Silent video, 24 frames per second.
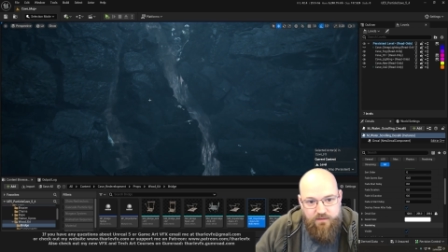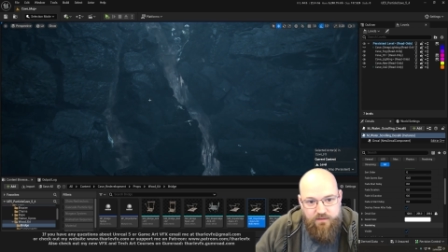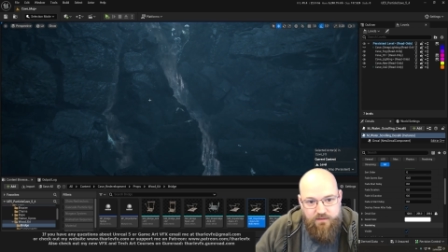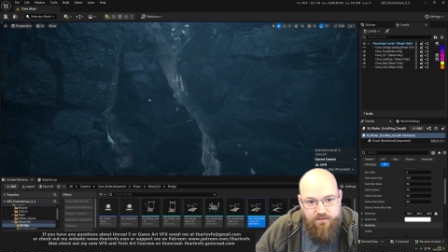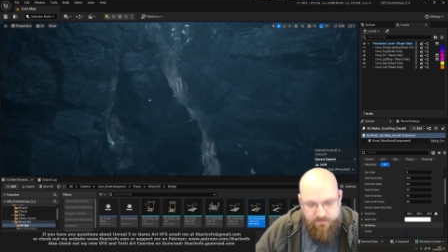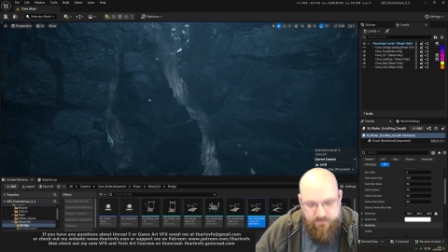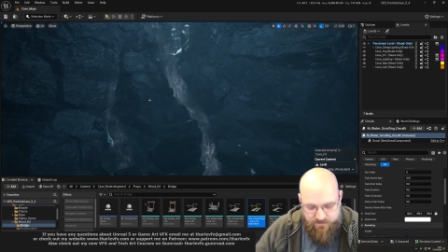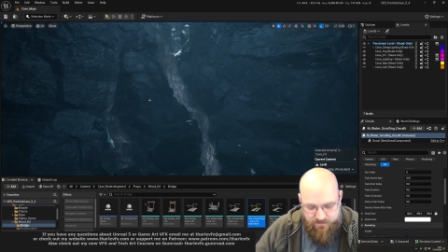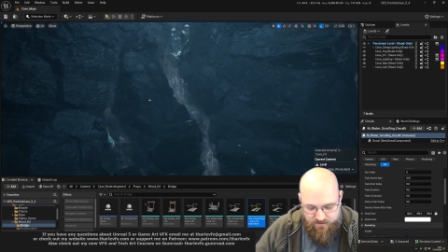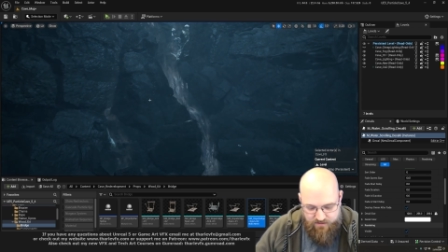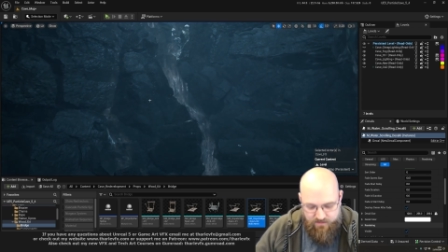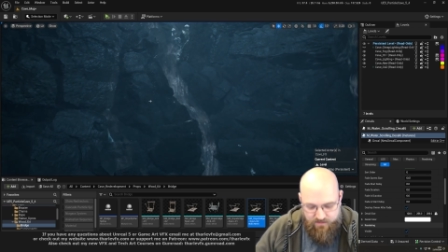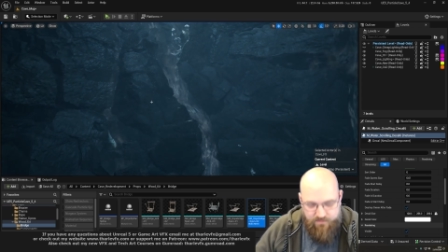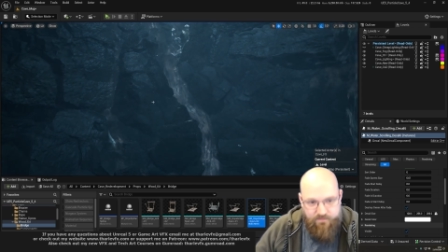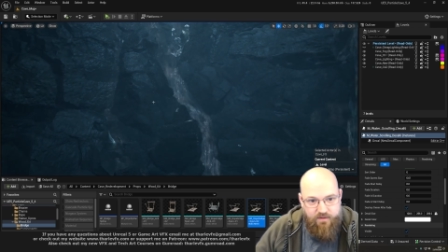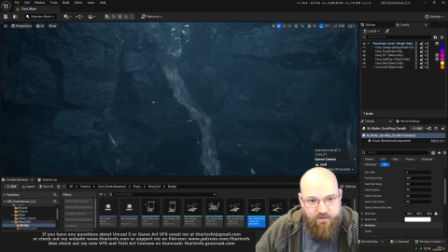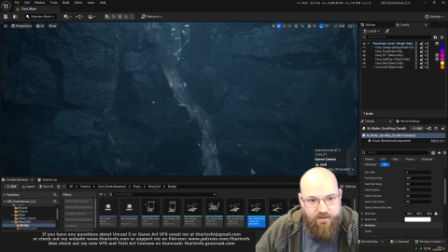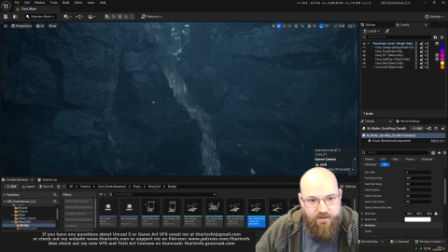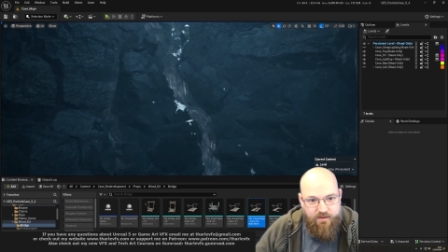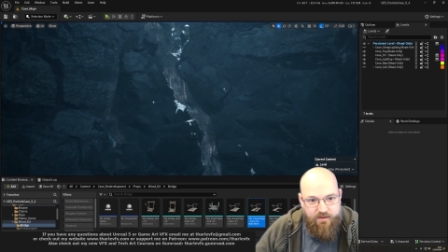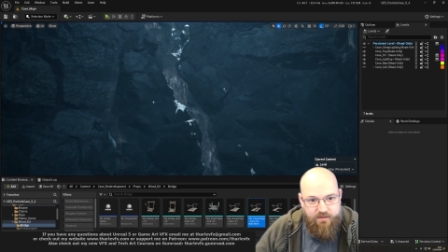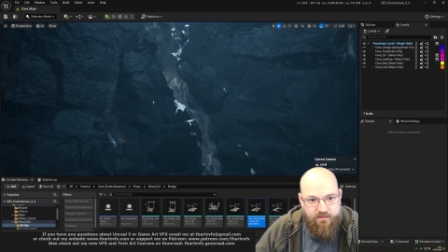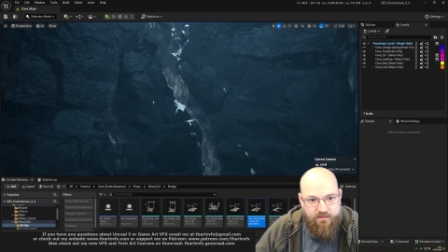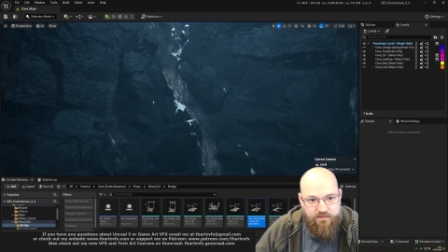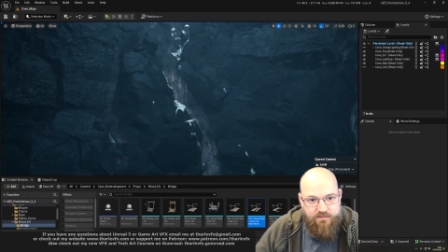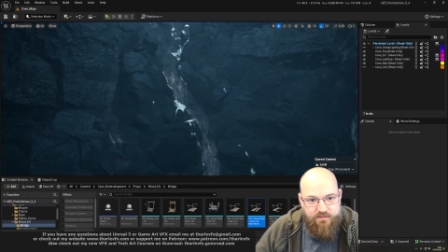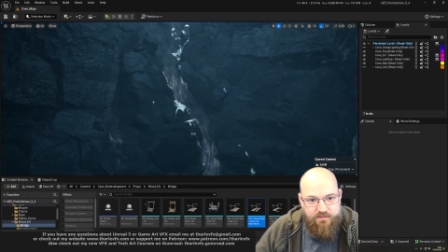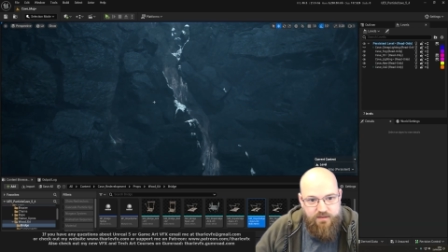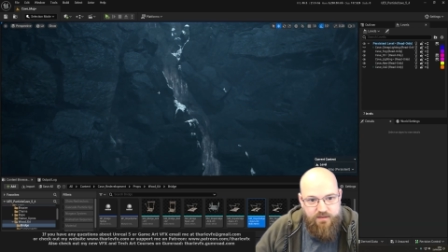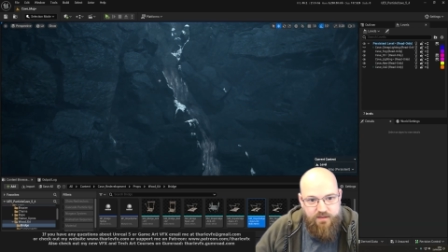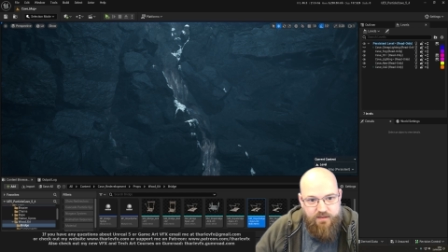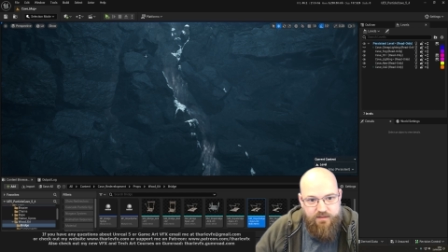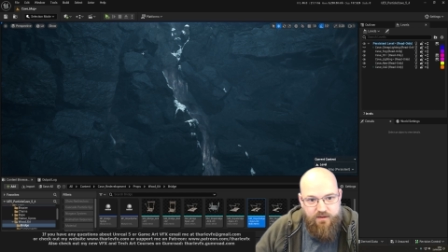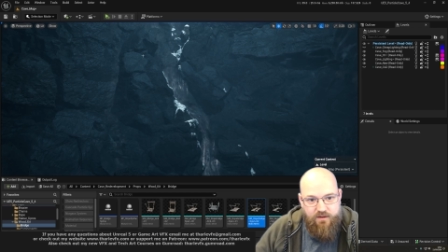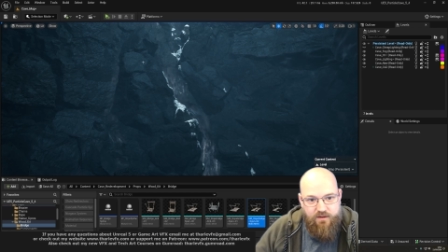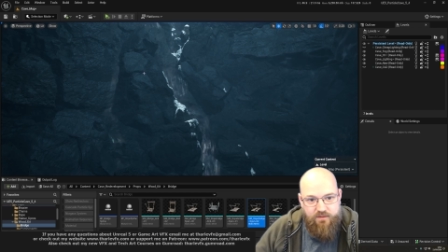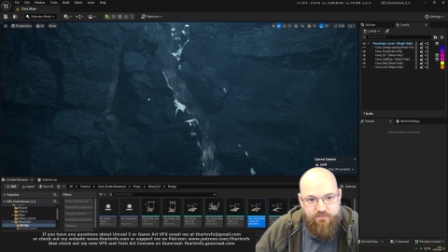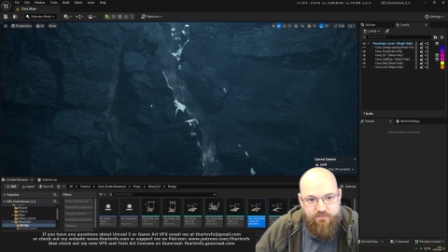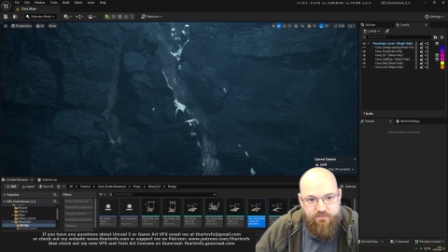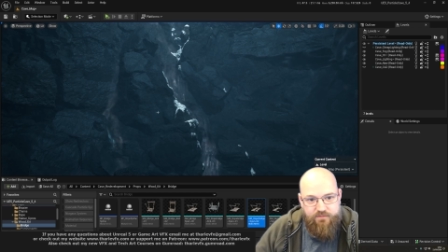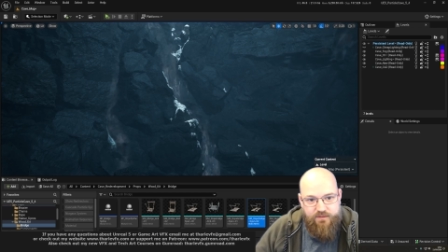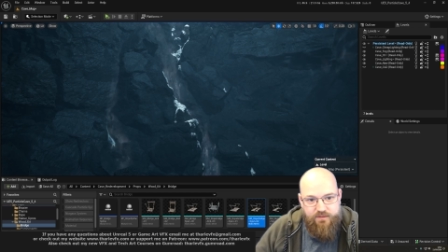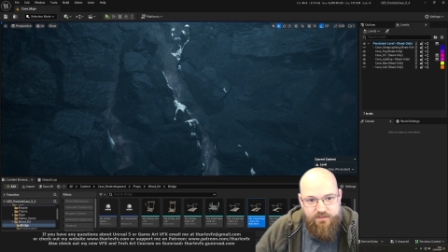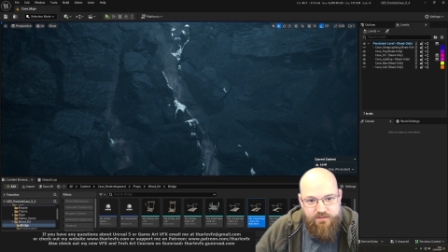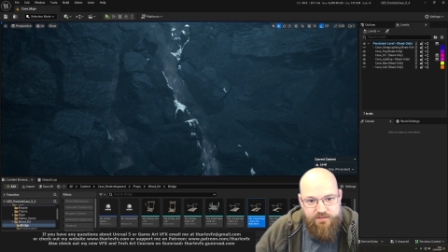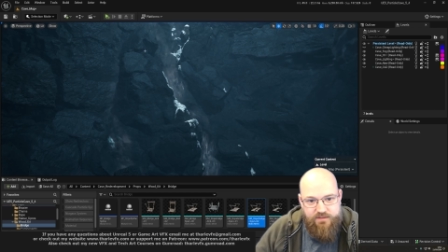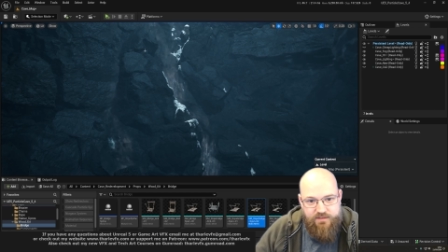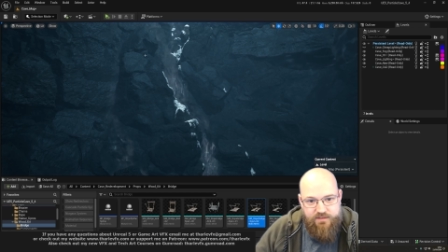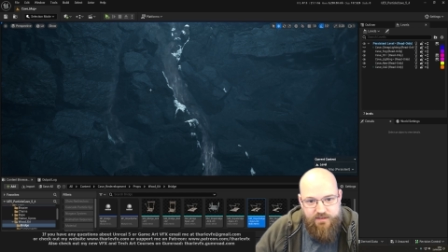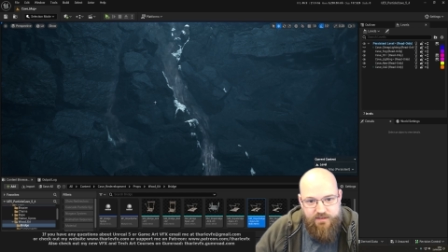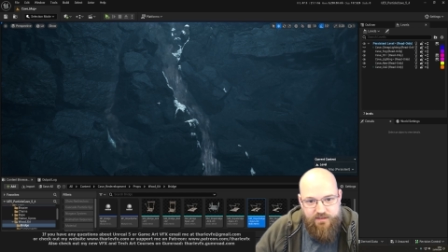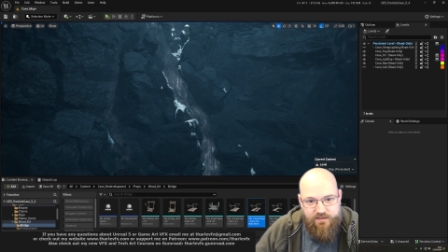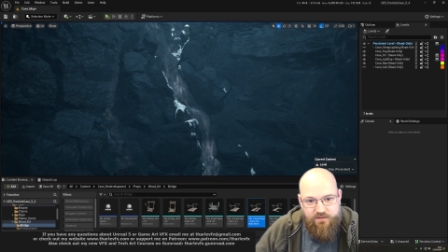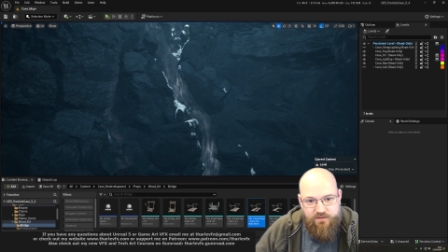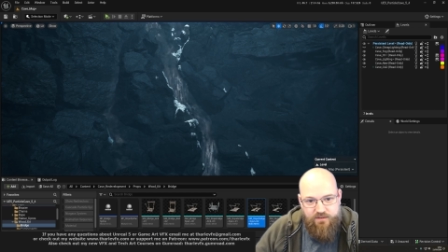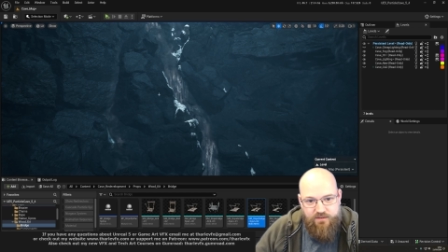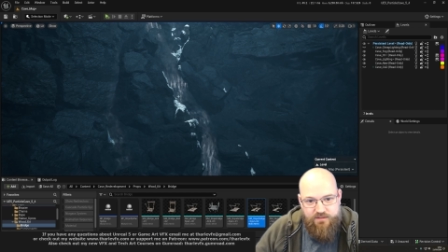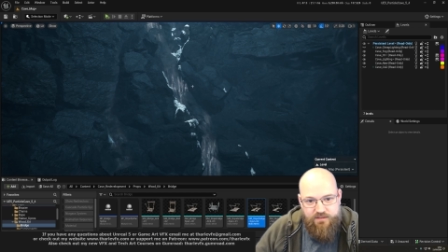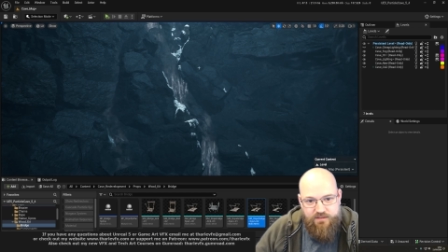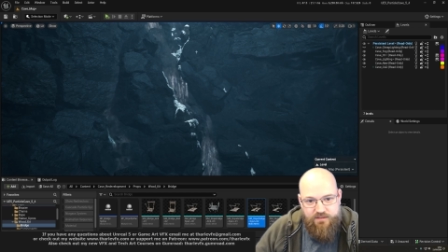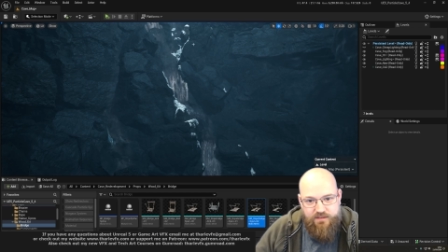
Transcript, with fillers: And so if I turn that off, you can see it looks a